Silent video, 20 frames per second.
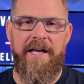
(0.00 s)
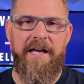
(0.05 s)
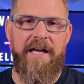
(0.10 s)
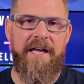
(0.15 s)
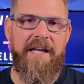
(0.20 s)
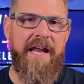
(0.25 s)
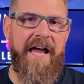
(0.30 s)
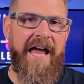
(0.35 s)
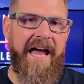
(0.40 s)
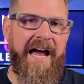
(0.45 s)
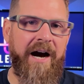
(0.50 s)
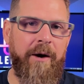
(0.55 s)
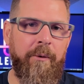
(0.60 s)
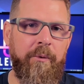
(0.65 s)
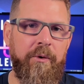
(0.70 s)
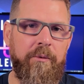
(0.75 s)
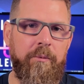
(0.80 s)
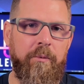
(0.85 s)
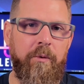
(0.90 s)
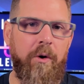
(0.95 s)
In
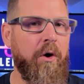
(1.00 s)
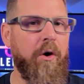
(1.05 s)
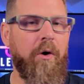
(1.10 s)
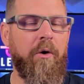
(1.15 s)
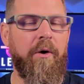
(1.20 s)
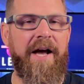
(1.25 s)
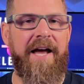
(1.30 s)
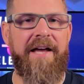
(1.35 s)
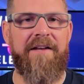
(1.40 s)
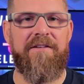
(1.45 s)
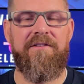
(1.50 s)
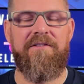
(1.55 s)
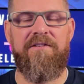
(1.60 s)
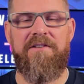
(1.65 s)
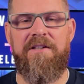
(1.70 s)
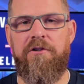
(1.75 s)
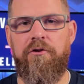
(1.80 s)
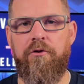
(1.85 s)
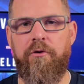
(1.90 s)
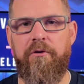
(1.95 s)
our role as
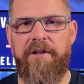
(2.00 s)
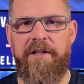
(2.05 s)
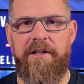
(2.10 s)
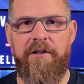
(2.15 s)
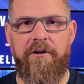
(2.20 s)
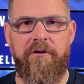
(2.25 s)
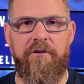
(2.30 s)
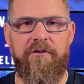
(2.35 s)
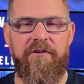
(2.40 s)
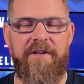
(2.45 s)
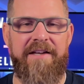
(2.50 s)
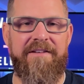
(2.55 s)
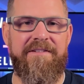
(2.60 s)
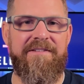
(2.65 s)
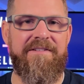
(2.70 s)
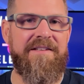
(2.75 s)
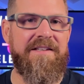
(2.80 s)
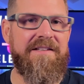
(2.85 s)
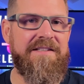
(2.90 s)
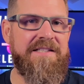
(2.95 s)
senior leaders, as
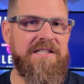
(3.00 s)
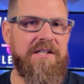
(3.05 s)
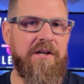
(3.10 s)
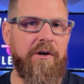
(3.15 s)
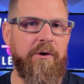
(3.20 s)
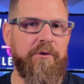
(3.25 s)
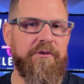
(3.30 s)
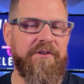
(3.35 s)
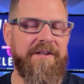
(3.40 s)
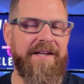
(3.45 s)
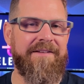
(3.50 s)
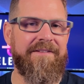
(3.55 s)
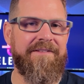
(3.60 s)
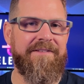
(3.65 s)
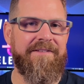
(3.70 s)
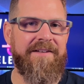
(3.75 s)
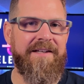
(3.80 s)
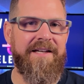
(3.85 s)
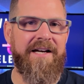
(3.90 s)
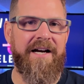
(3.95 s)
CTOs and
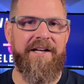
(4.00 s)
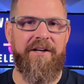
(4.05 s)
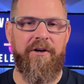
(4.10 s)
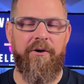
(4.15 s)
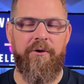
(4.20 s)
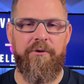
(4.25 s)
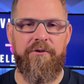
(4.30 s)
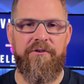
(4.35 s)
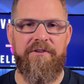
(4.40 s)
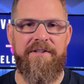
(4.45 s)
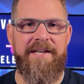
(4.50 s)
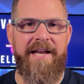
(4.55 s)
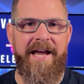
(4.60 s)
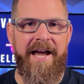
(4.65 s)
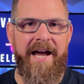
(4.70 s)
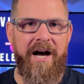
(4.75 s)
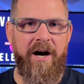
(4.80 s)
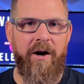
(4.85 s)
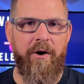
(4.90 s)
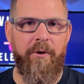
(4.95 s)
CIOs
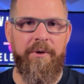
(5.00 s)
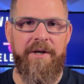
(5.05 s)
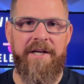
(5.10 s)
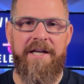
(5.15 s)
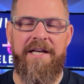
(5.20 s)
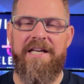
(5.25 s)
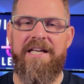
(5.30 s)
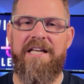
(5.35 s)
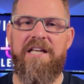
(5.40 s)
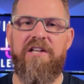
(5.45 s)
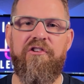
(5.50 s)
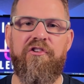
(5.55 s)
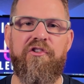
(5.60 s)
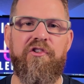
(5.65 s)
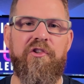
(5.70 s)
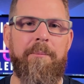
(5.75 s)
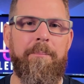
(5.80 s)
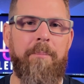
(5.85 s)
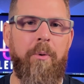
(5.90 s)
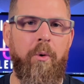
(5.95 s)
now is
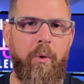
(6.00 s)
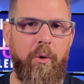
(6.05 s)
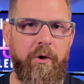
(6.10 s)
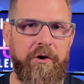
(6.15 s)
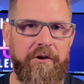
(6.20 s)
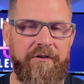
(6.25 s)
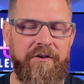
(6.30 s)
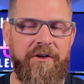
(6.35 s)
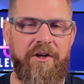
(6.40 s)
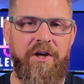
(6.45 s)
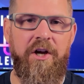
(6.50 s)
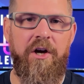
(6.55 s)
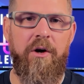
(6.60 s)
support.